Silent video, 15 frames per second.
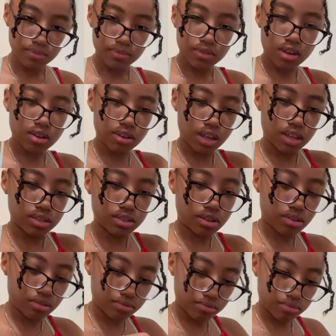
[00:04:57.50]
Okay,
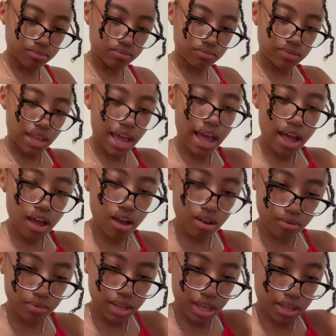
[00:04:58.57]
so
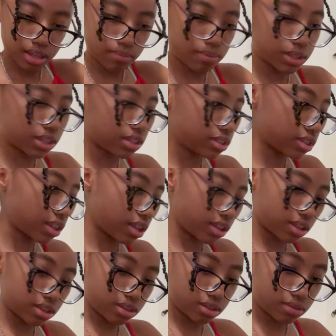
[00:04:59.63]
now we can put this thing
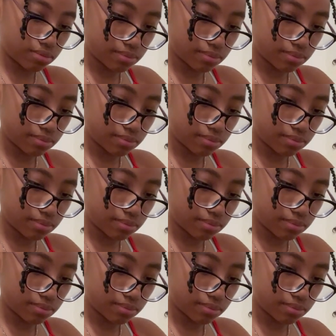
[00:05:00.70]
in